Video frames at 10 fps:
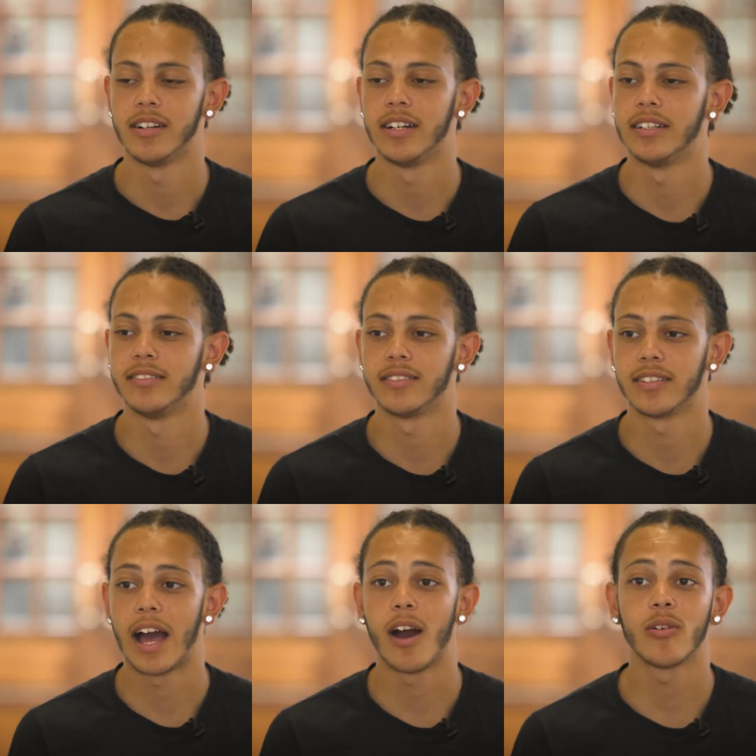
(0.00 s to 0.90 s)
and
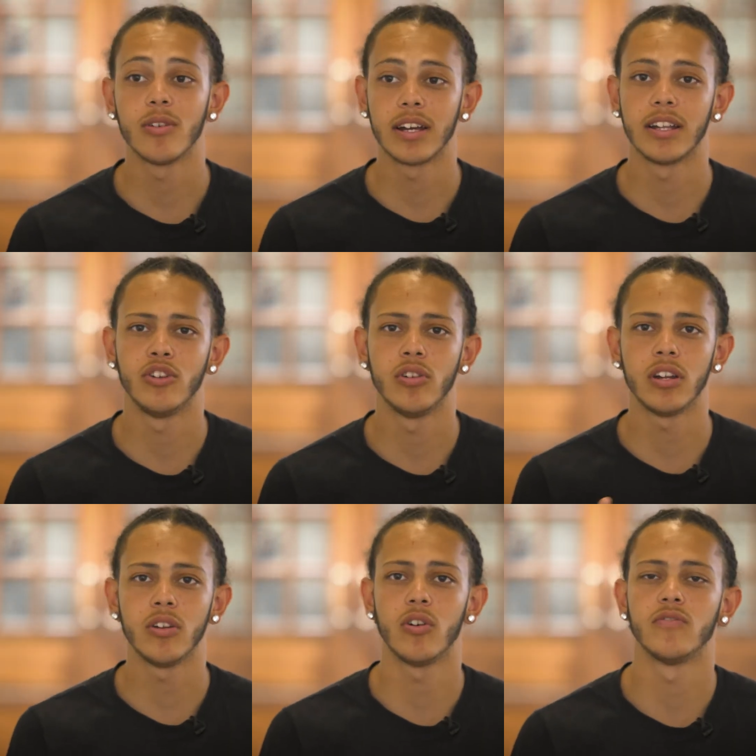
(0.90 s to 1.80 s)
how quickly you
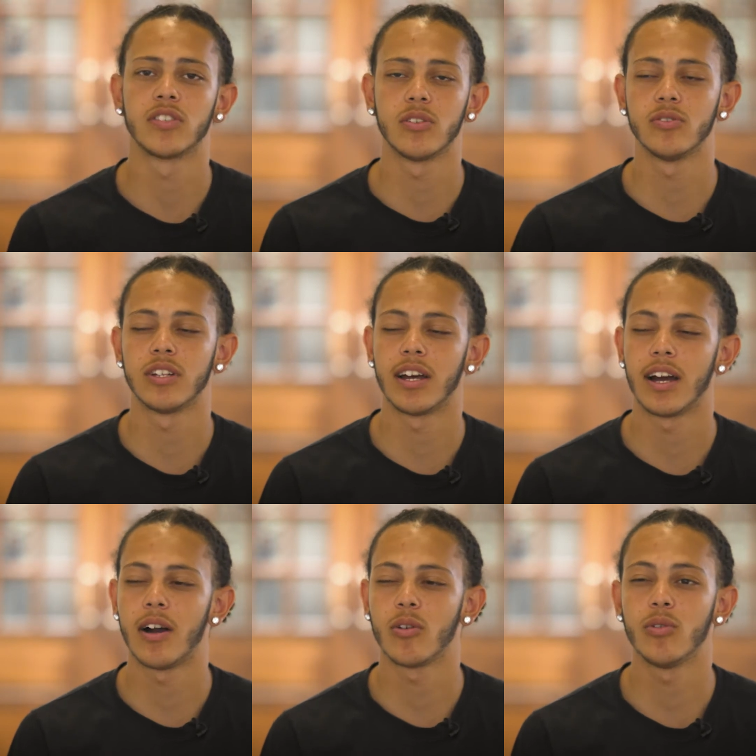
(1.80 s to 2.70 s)
learn a lot of skills, like
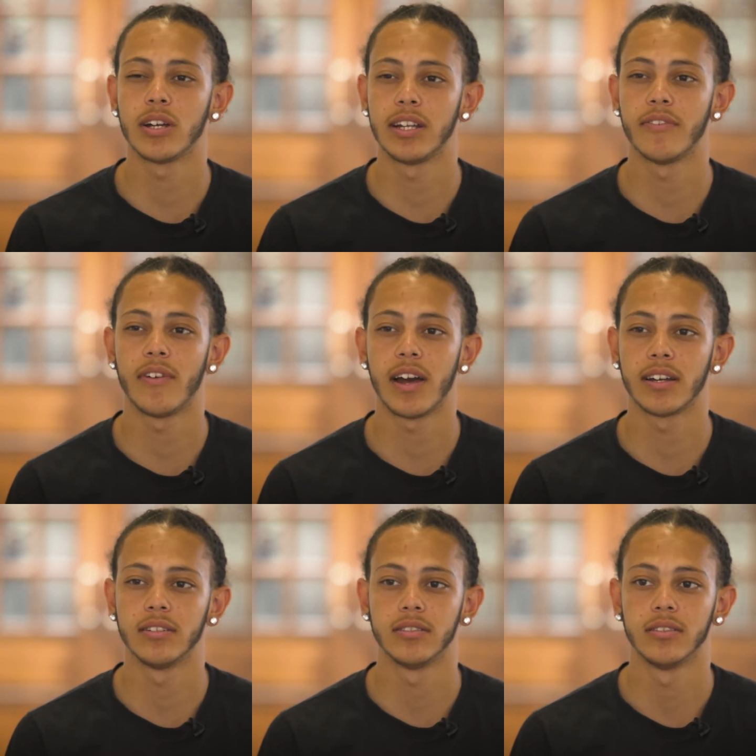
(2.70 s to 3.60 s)
how quickly a fire
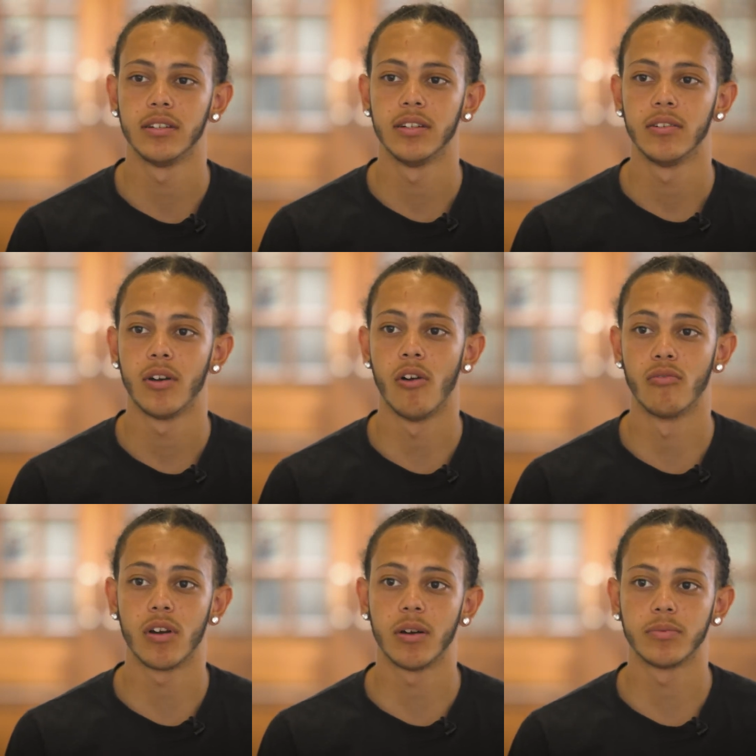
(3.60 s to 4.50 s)
can
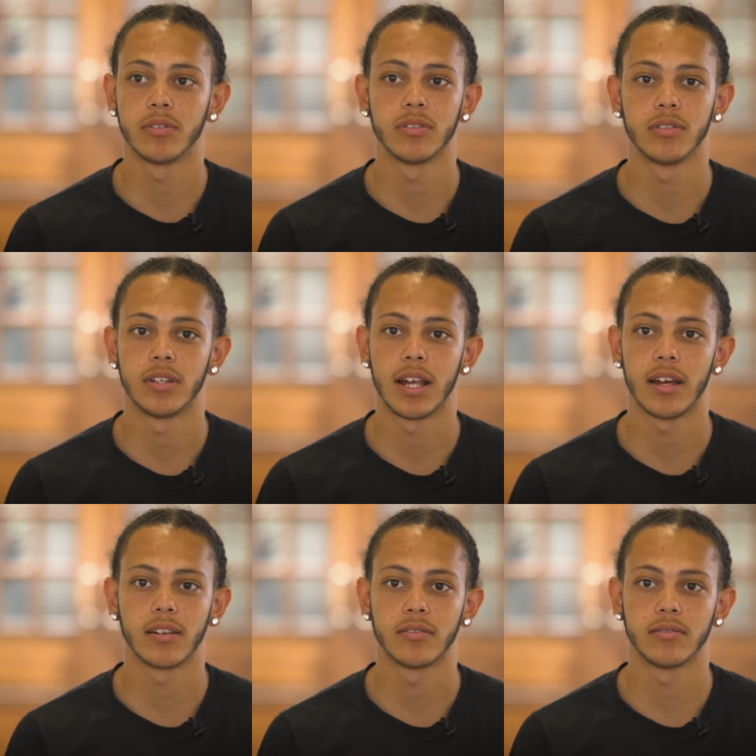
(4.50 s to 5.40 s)
erupt,
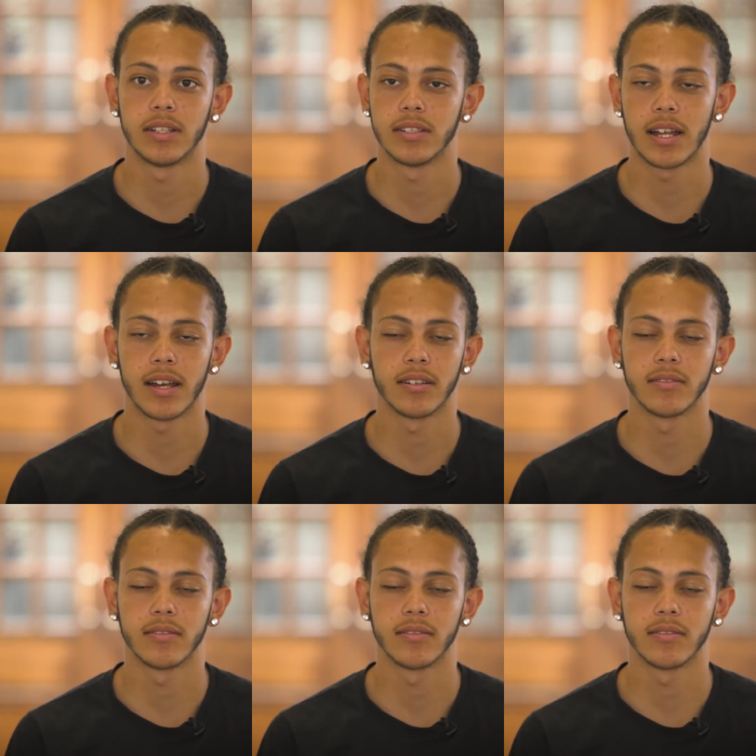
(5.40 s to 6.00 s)
like it's like